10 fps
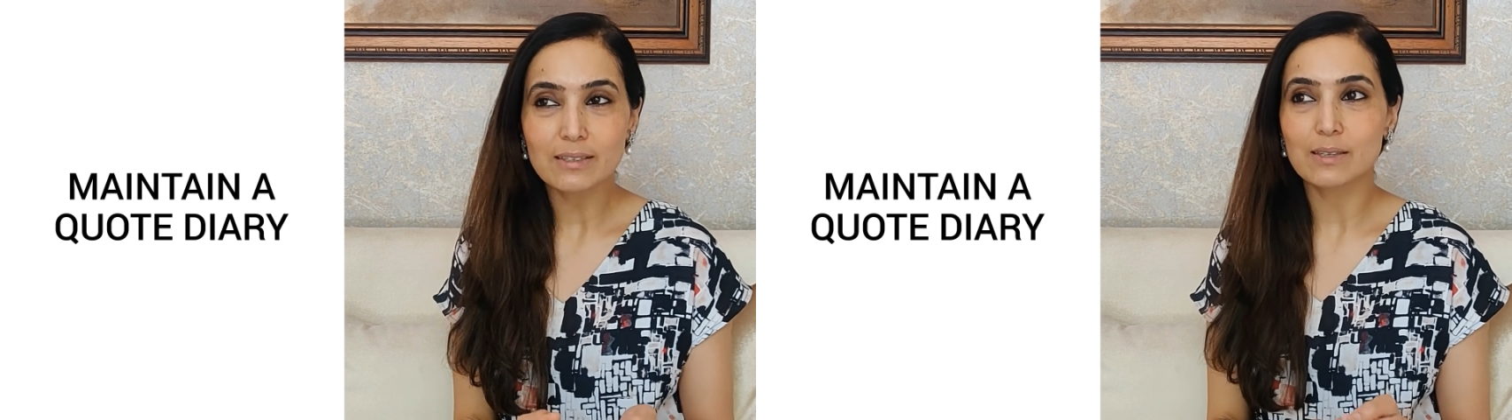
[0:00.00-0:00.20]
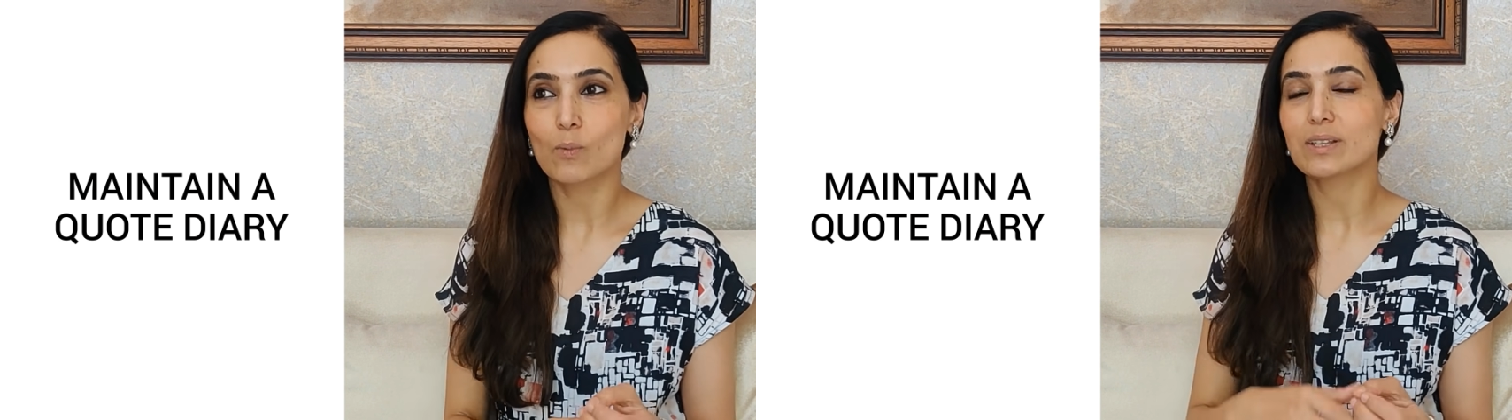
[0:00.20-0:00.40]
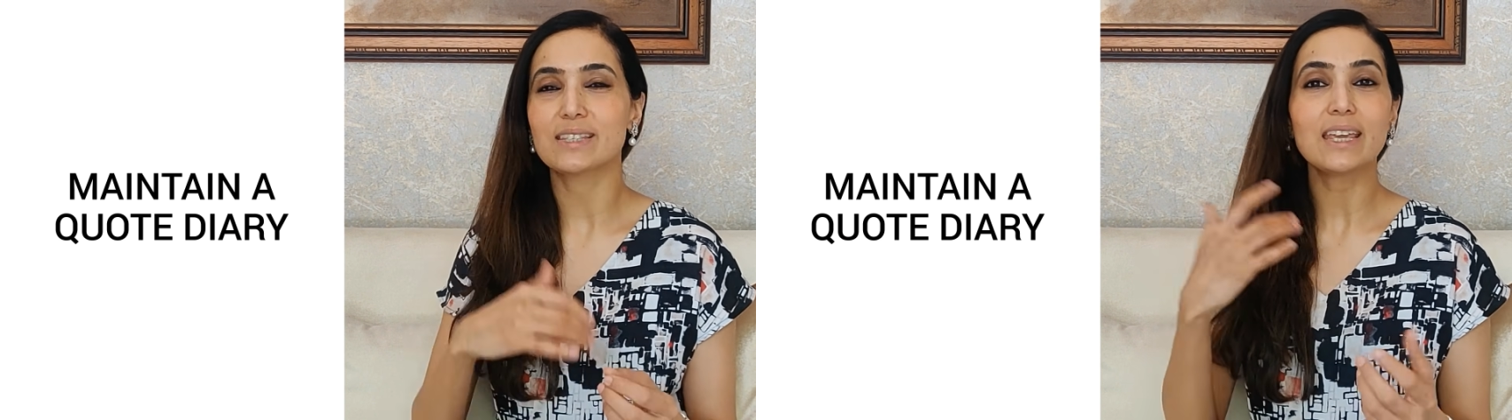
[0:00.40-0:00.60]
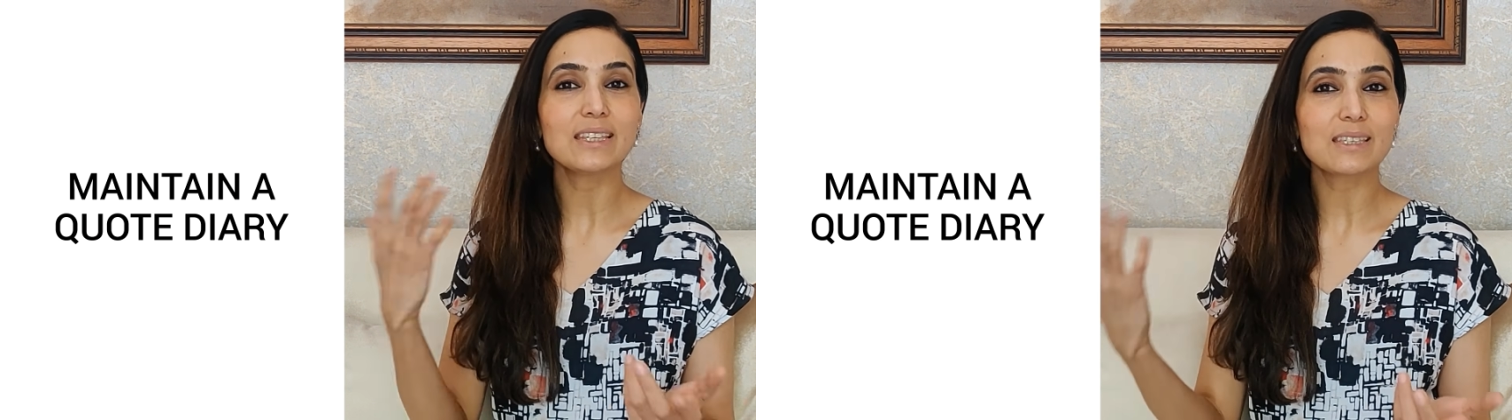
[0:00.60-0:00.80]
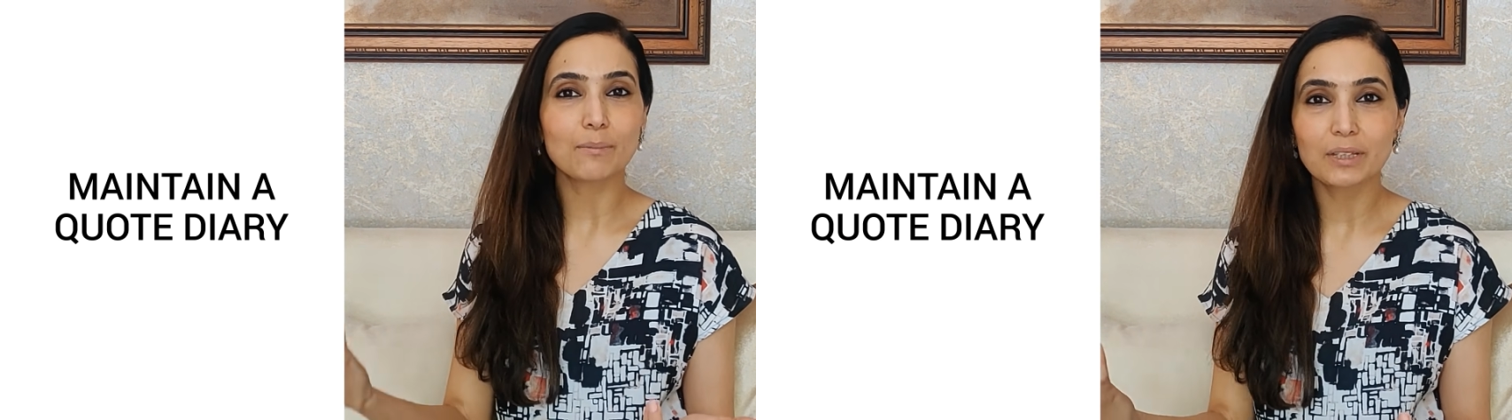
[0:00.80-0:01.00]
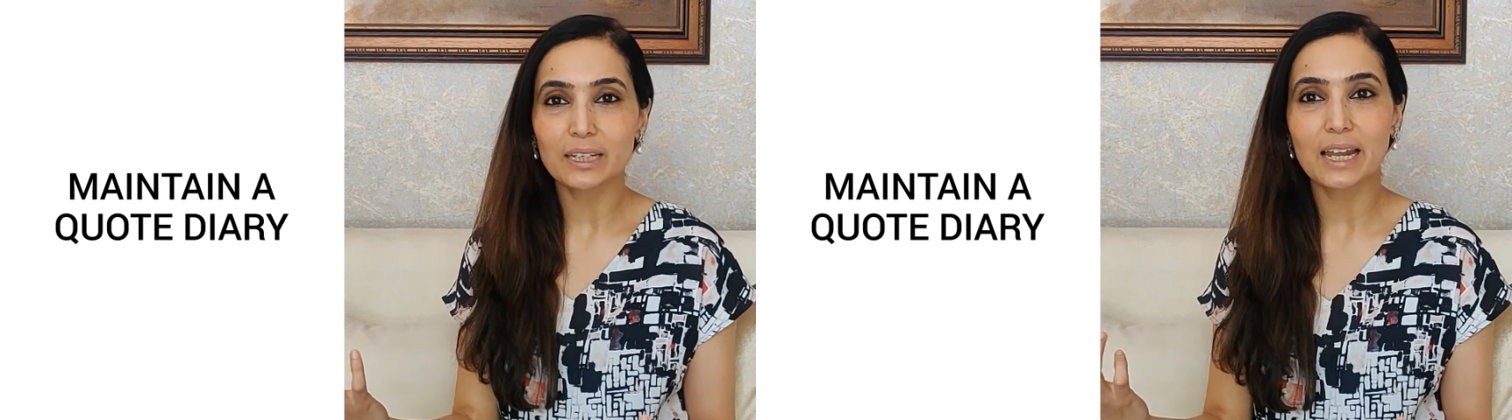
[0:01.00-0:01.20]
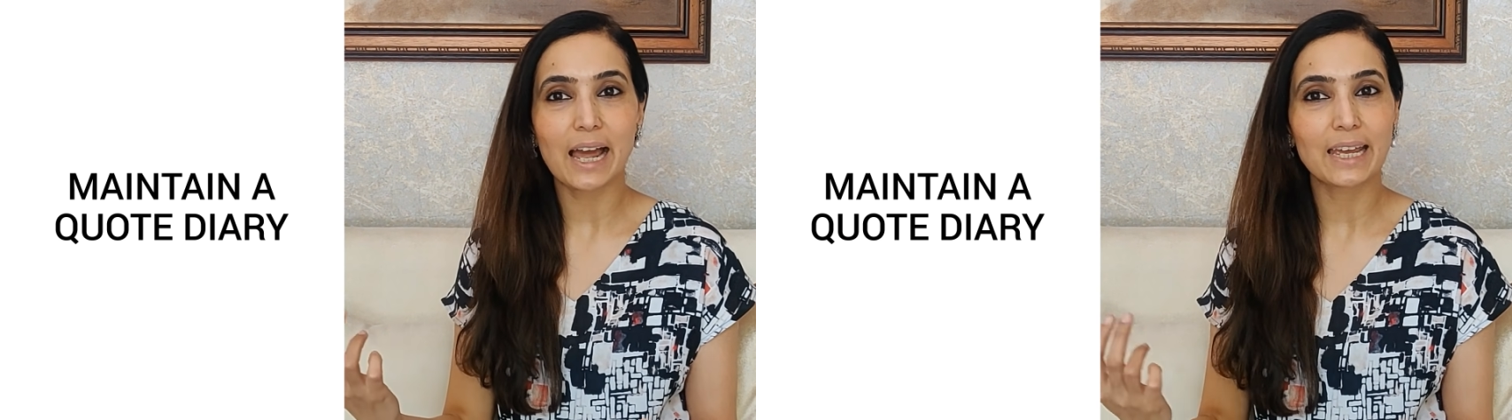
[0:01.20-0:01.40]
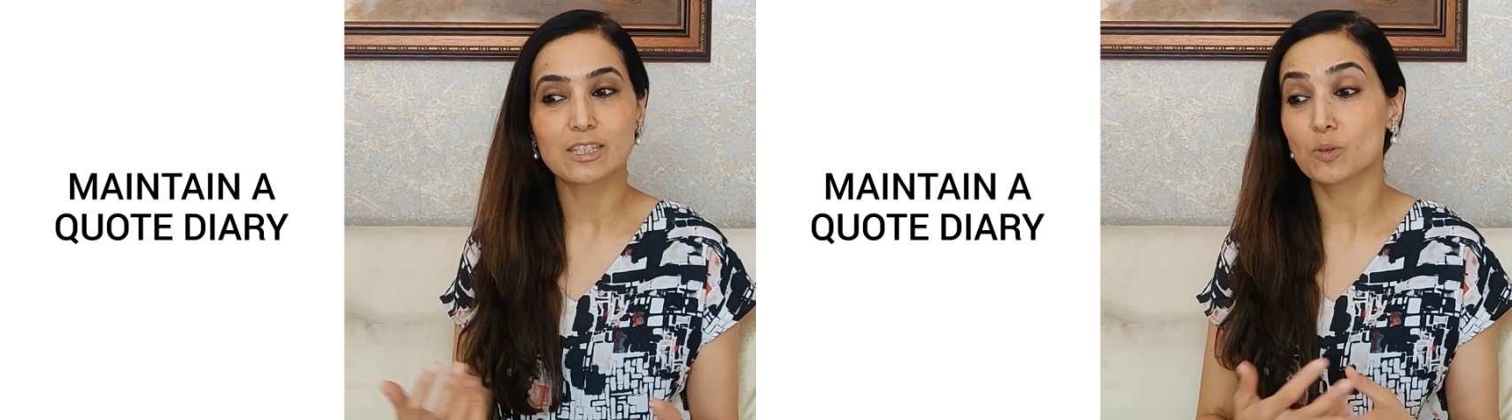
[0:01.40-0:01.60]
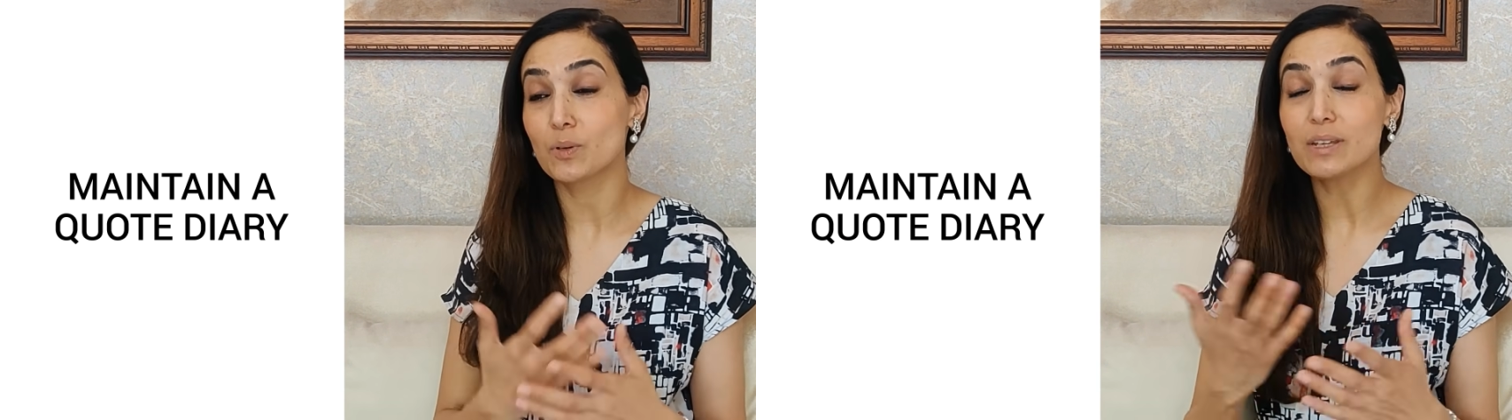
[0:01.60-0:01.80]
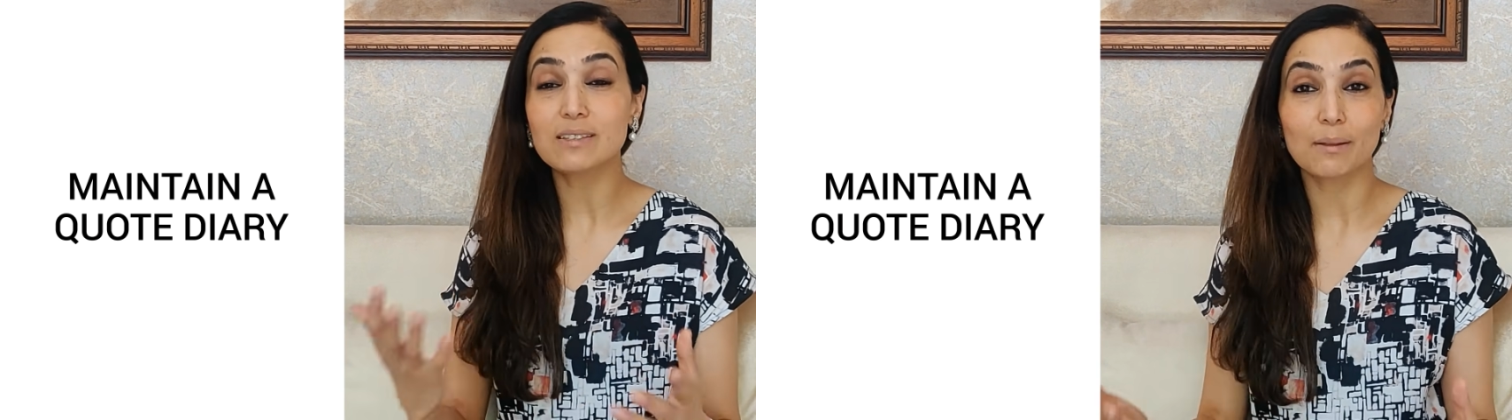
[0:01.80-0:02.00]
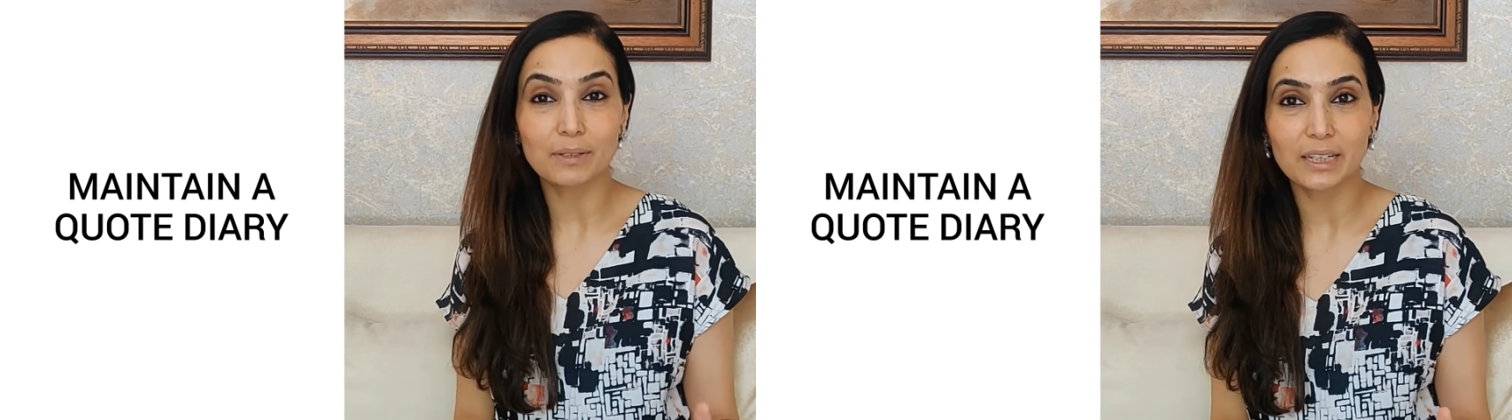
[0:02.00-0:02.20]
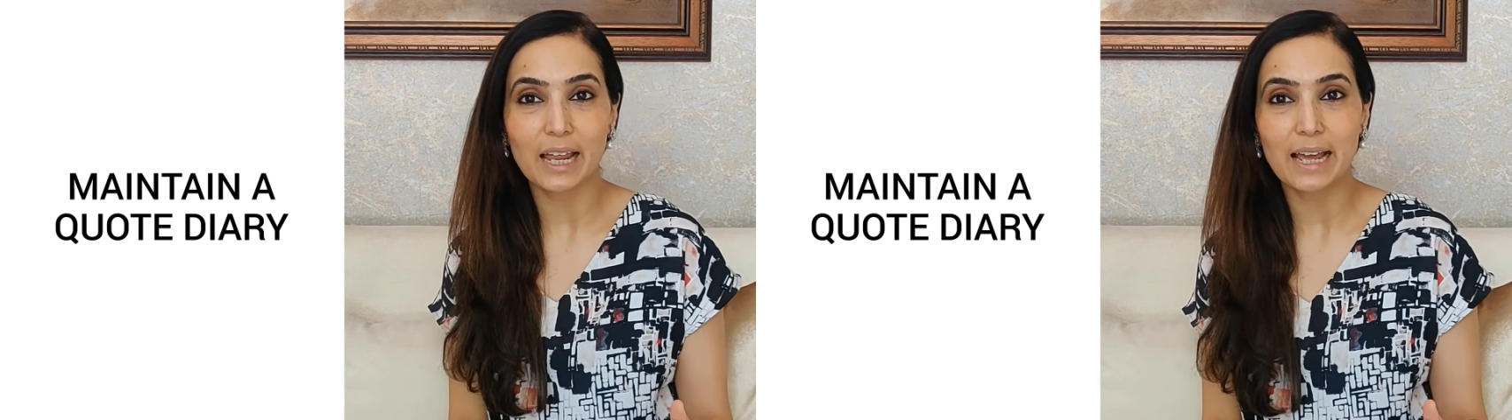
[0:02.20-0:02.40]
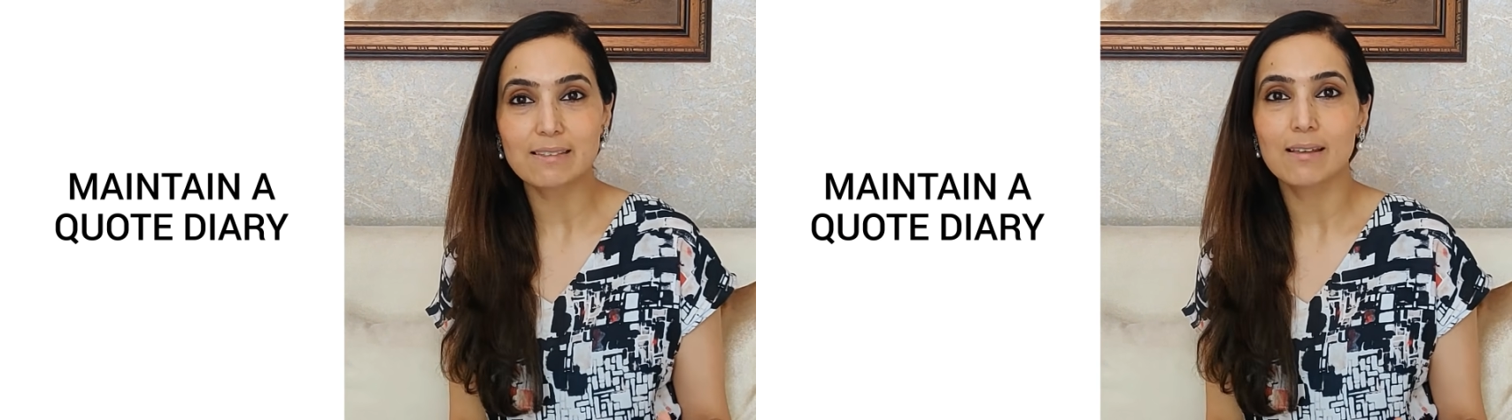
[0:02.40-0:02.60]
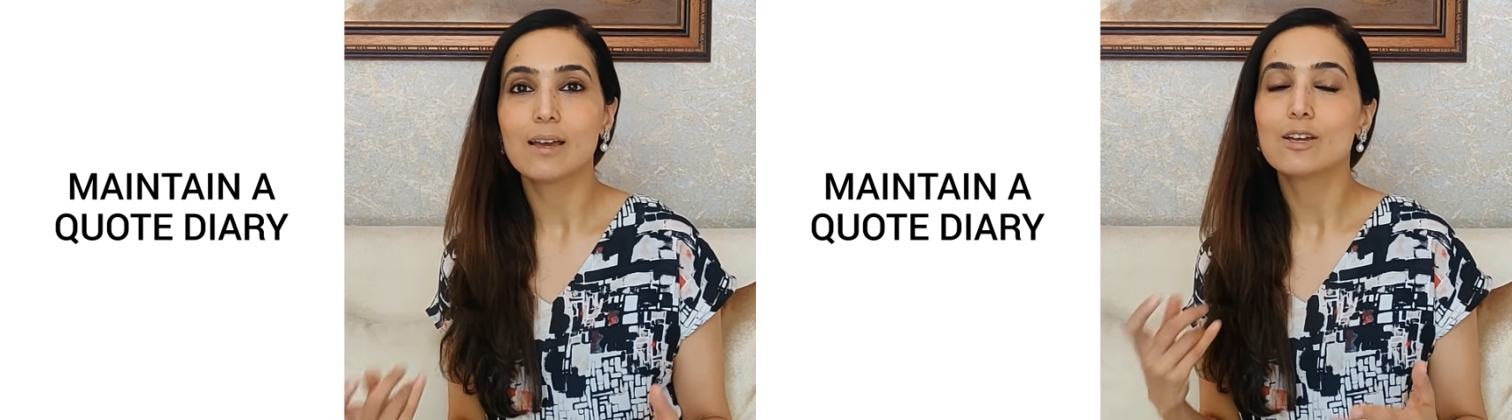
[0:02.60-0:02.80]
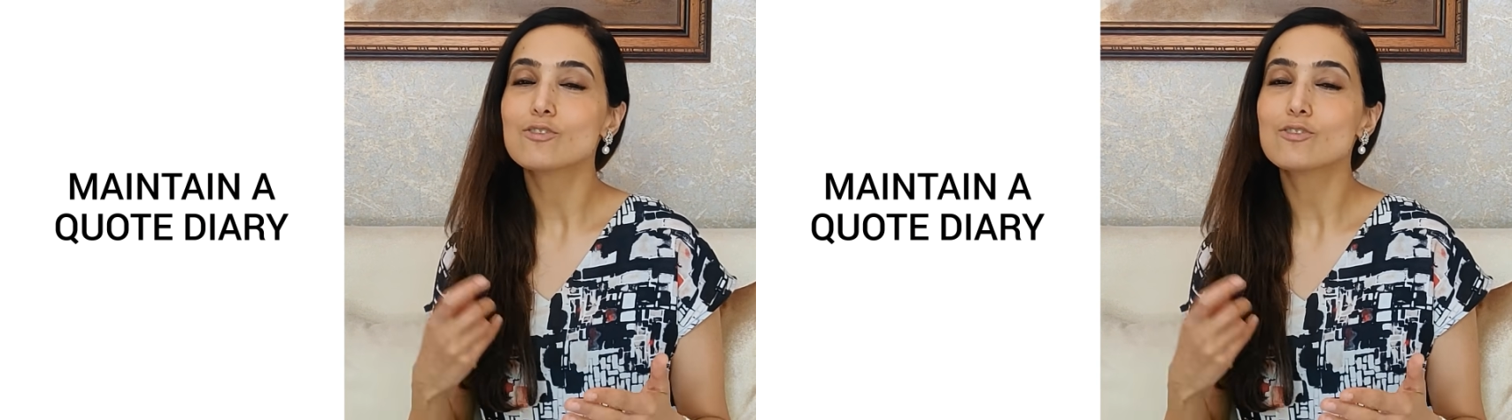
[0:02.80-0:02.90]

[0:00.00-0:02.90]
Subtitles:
someone saying something nice, you read something nice,